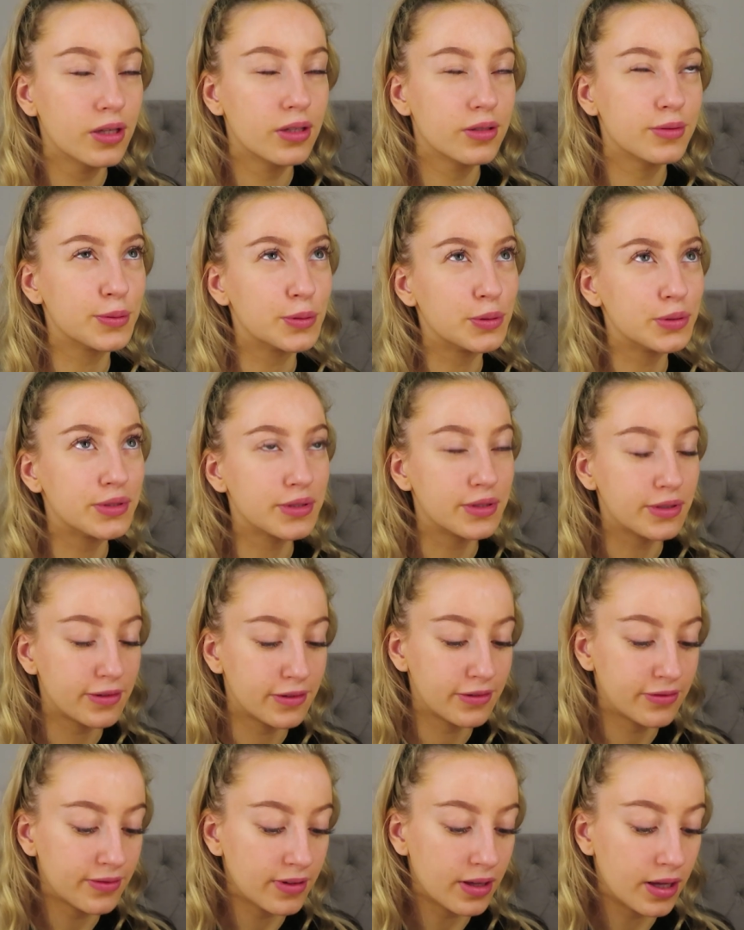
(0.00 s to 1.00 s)
sort
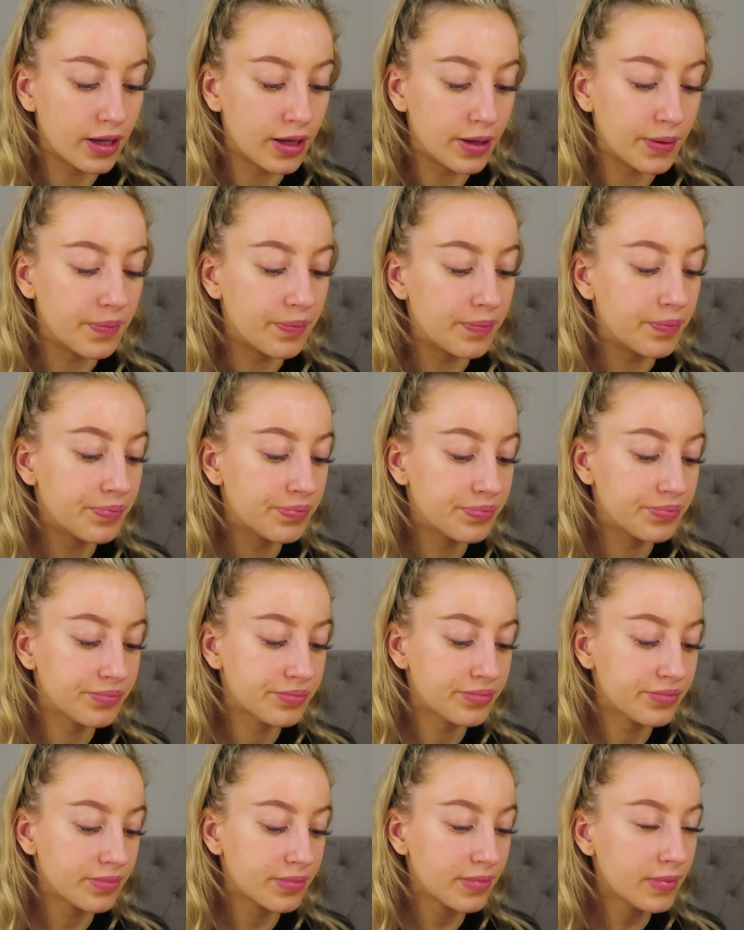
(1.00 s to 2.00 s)
of, and
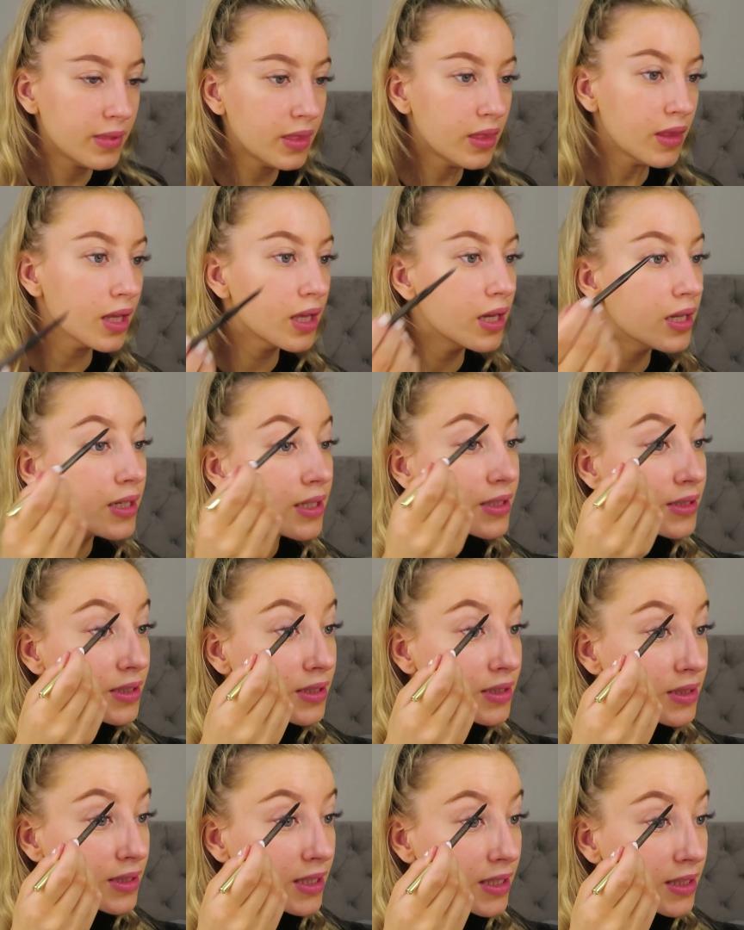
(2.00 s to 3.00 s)
it
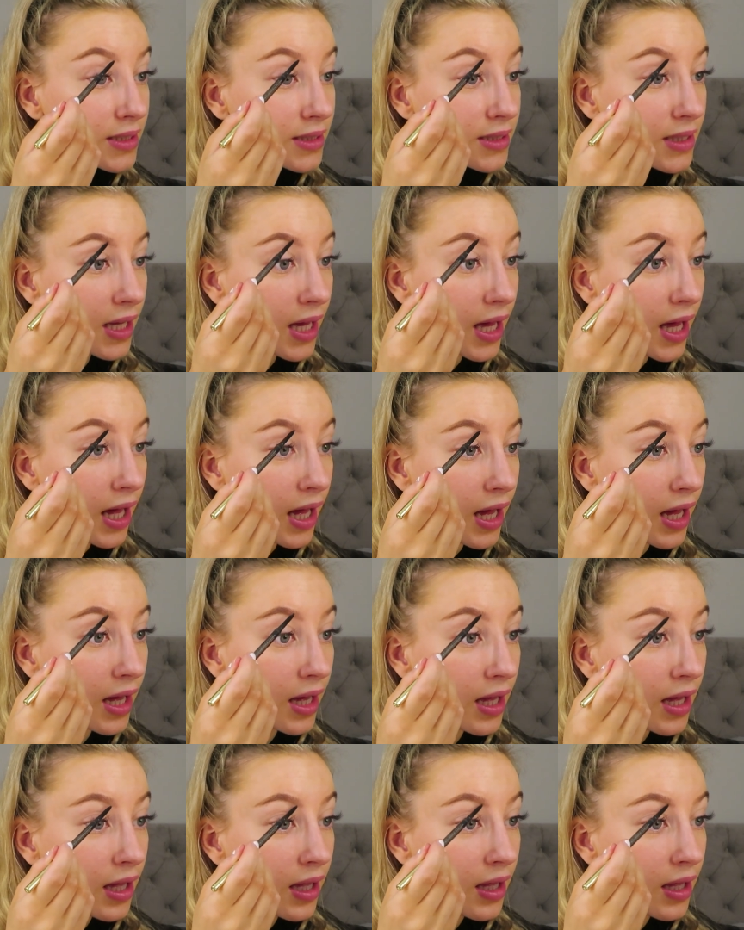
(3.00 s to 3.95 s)
just tints the hair.